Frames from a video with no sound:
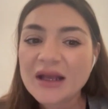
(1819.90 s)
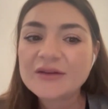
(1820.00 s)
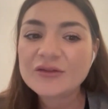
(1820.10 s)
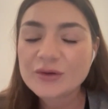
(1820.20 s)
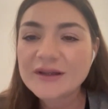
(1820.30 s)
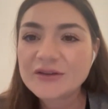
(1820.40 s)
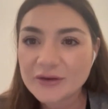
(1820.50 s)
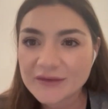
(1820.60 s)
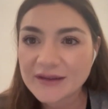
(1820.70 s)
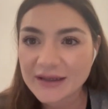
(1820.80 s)
it's really
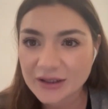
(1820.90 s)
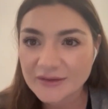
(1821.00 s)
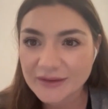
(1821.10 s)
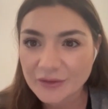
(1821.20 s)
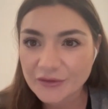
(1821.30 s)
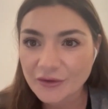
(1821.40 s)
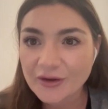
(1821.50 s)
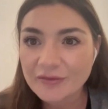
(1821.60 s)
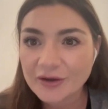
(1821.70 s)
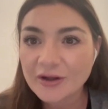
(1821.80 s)
interesting, like learning the soul
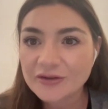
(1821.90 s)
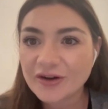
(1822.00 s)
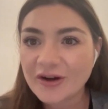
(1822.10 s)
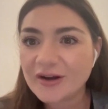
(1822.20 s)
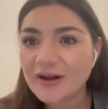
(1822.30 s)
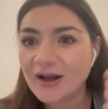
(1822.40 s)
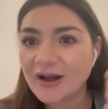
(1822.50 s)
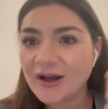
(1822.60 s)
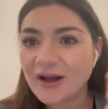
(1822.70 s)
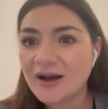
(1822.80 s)
of the culture
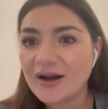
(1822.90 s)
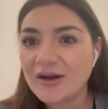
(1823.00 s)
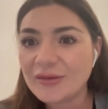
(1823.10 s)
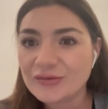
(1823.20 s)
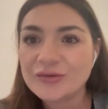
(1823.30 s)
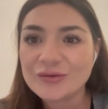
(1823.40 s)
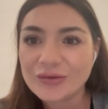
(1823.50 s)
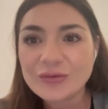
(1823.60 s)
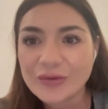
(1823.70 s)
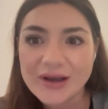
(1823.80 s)
through
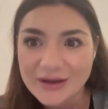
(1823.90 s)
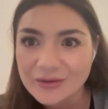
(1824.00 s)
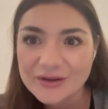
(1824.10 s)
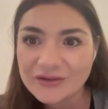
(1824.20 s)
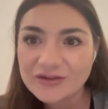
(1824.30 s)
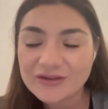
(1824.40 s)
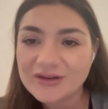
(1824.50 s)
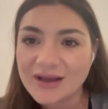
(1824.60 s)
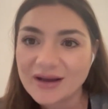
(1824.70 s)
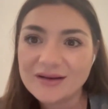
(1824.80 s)
the language,
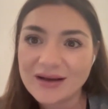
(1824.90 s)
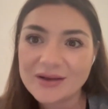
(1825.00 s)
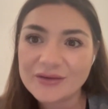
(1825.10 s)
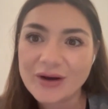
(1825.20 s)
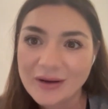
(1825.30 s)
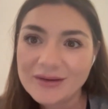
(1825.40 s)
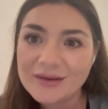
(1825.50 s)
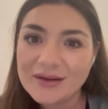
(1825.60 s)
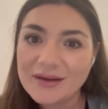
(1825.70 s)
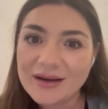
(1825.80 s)
yeah, as well,
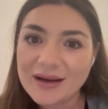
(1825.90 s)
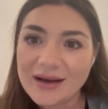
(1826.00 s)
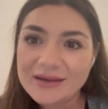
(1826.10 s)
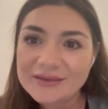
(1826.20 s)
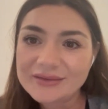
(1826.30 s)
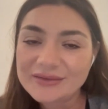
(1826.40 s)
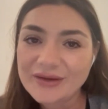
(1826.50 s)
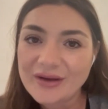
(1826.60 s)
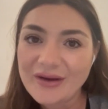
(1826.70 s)
and